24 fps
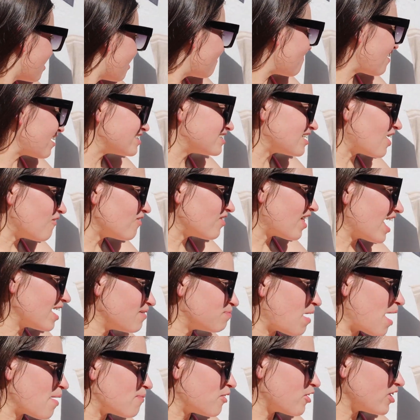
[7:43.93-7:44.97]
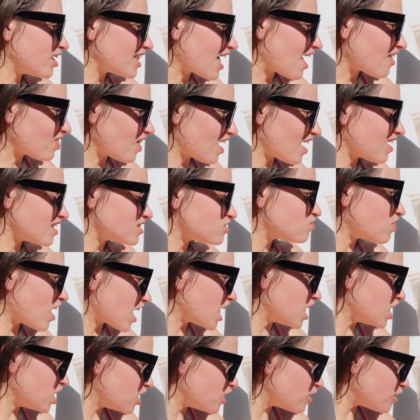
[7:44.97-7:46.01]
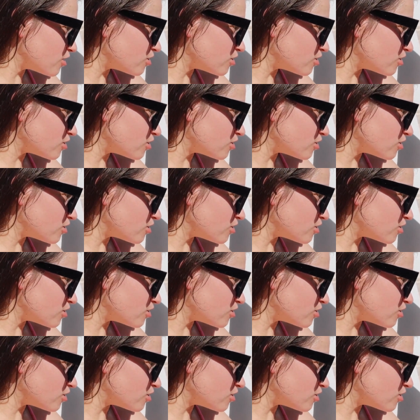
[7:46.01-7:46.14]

I don't like, Mom, look at that thing, it's fucking huge.